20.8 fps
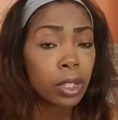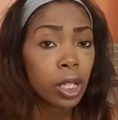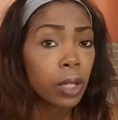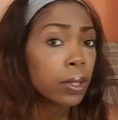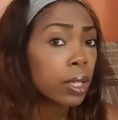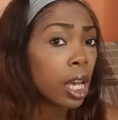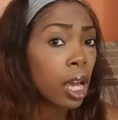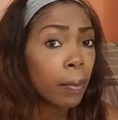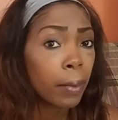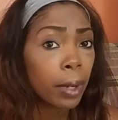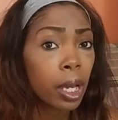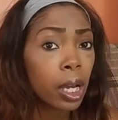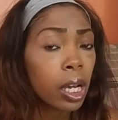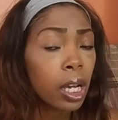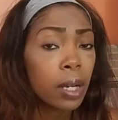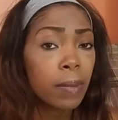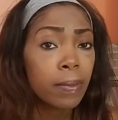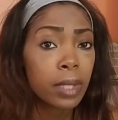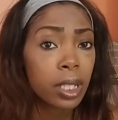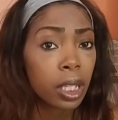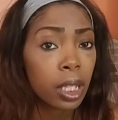showtime
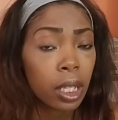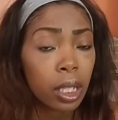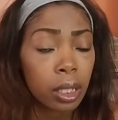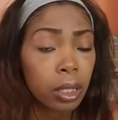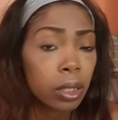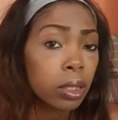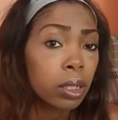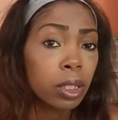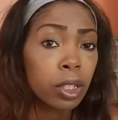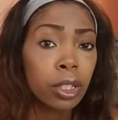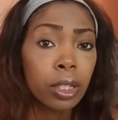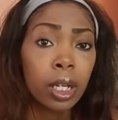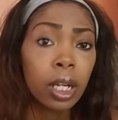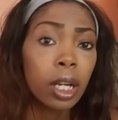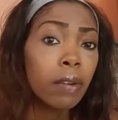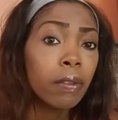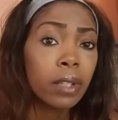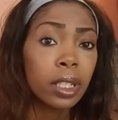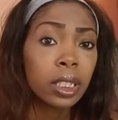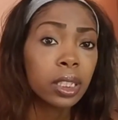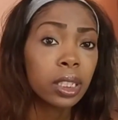comes and you're
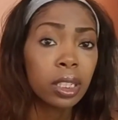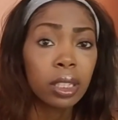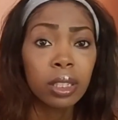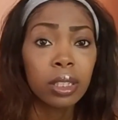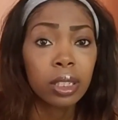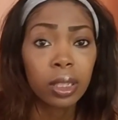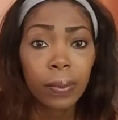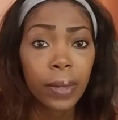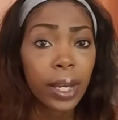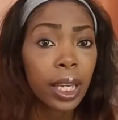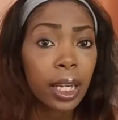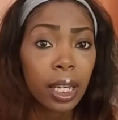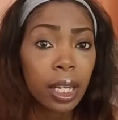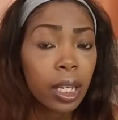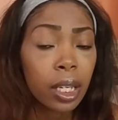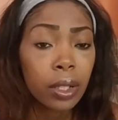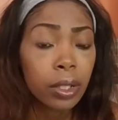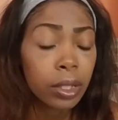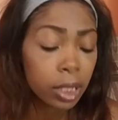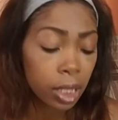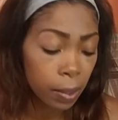nervous and you're
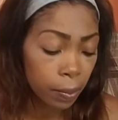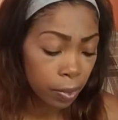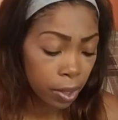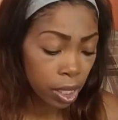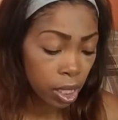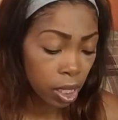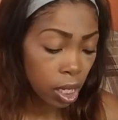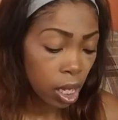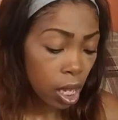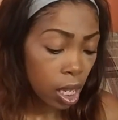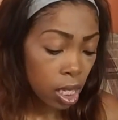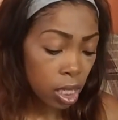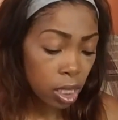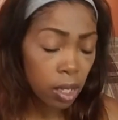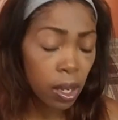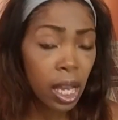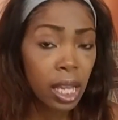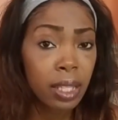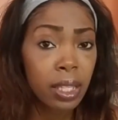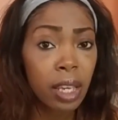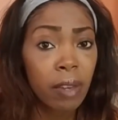sweating or something.
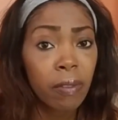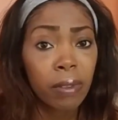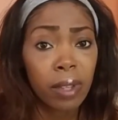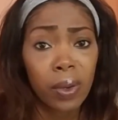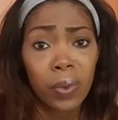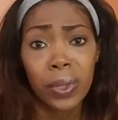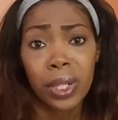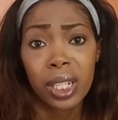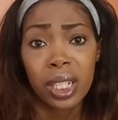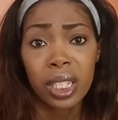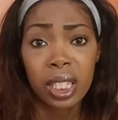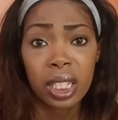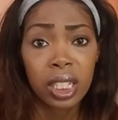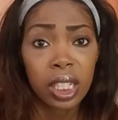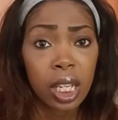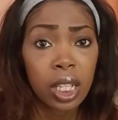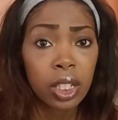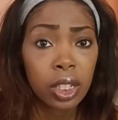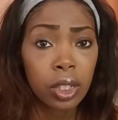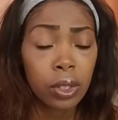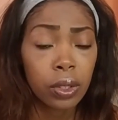So I definitely would
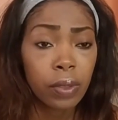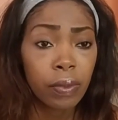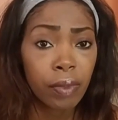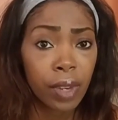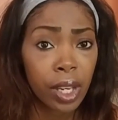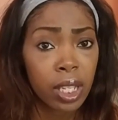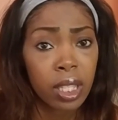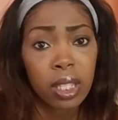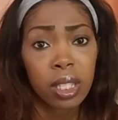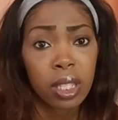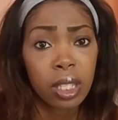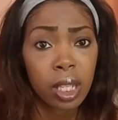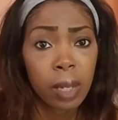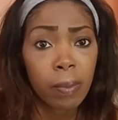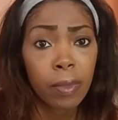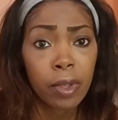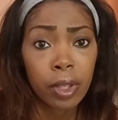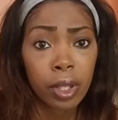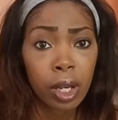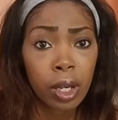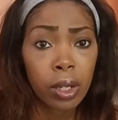suggest you invest in
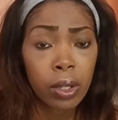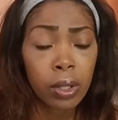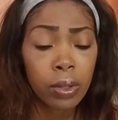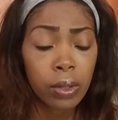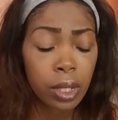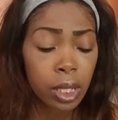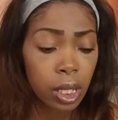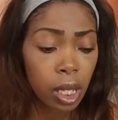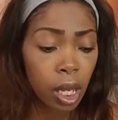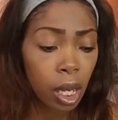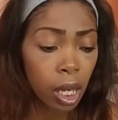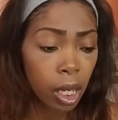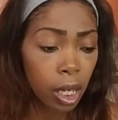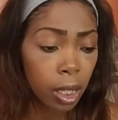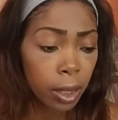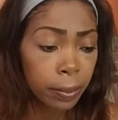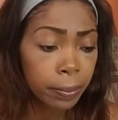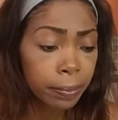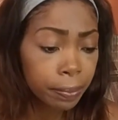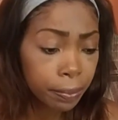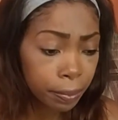some of those.
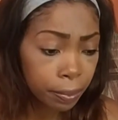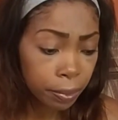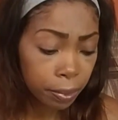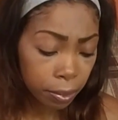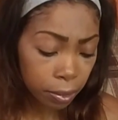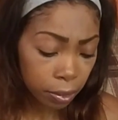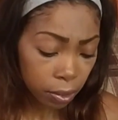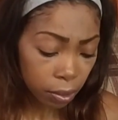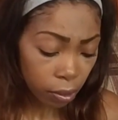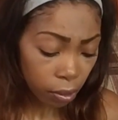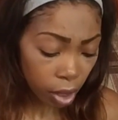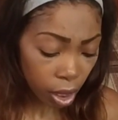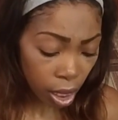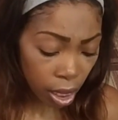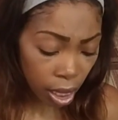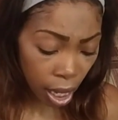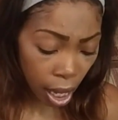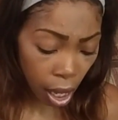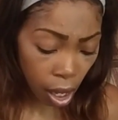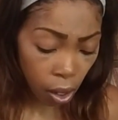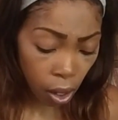
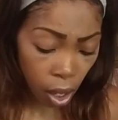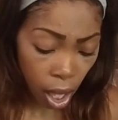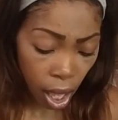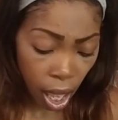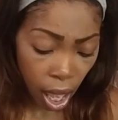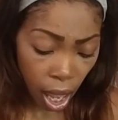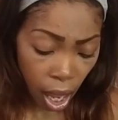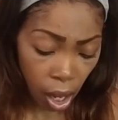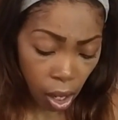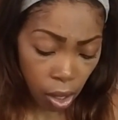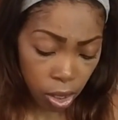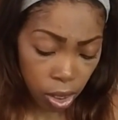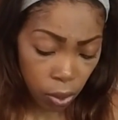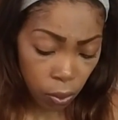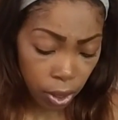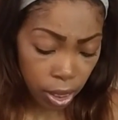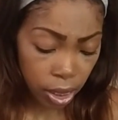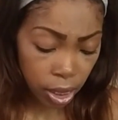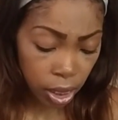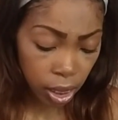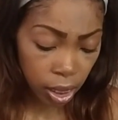Now, I also
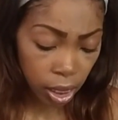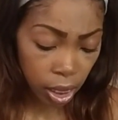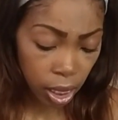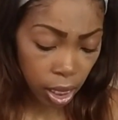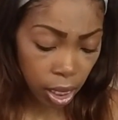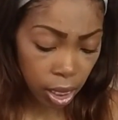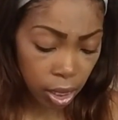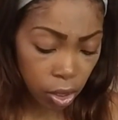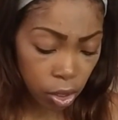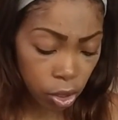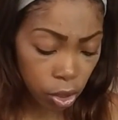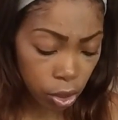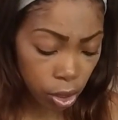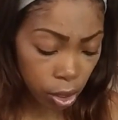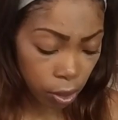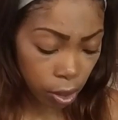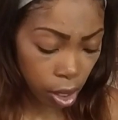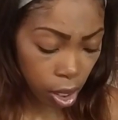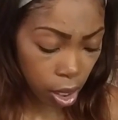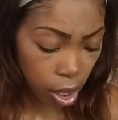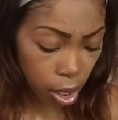wanted to get into
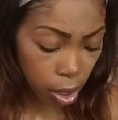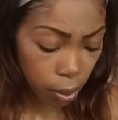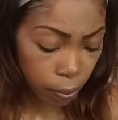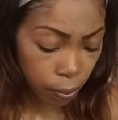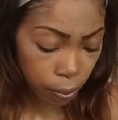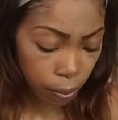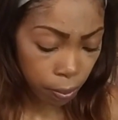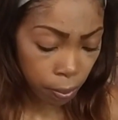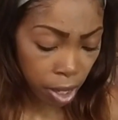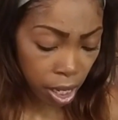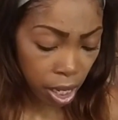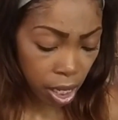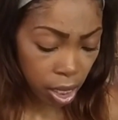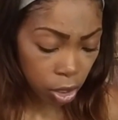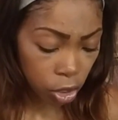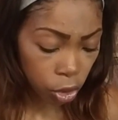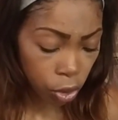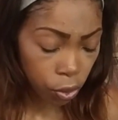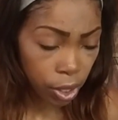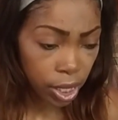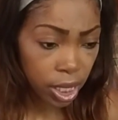my
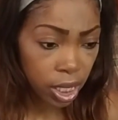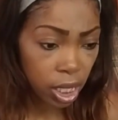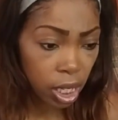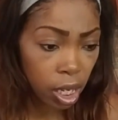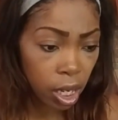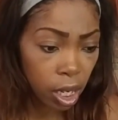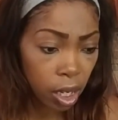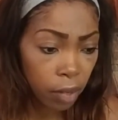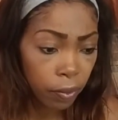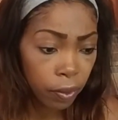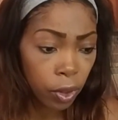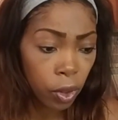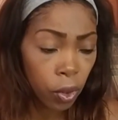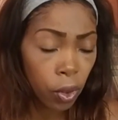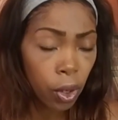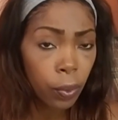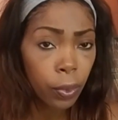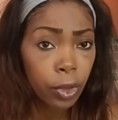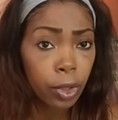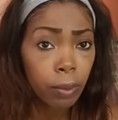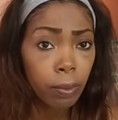choice of
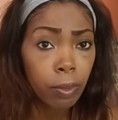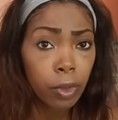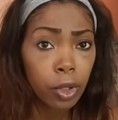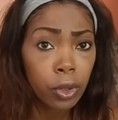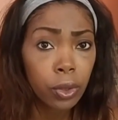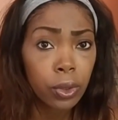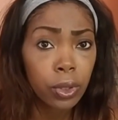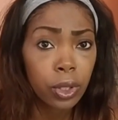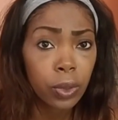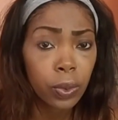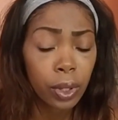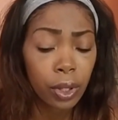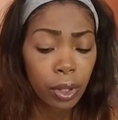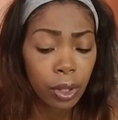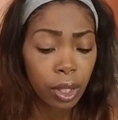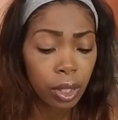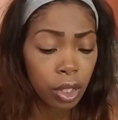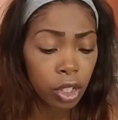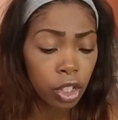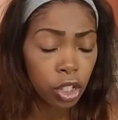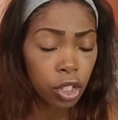going with the mules rather
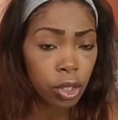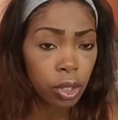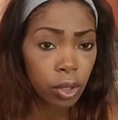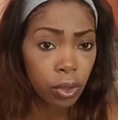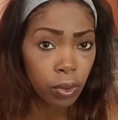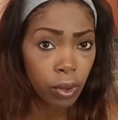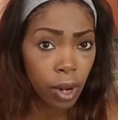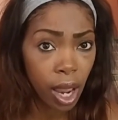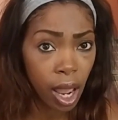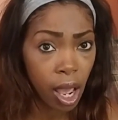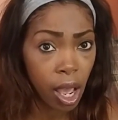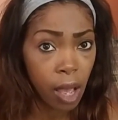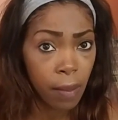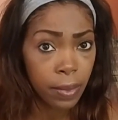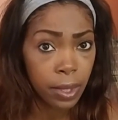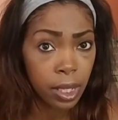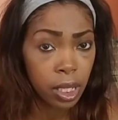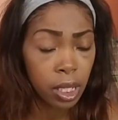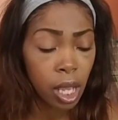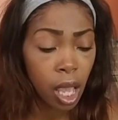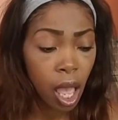than the
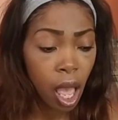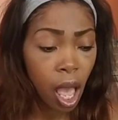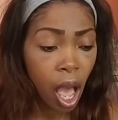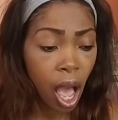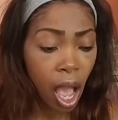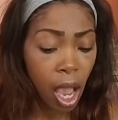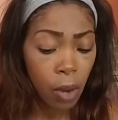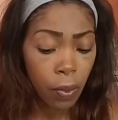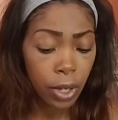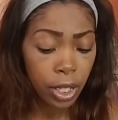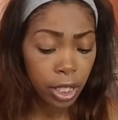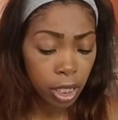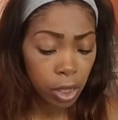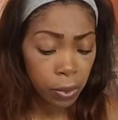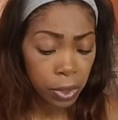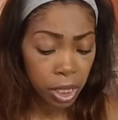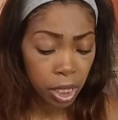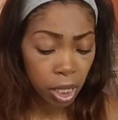straps. I originally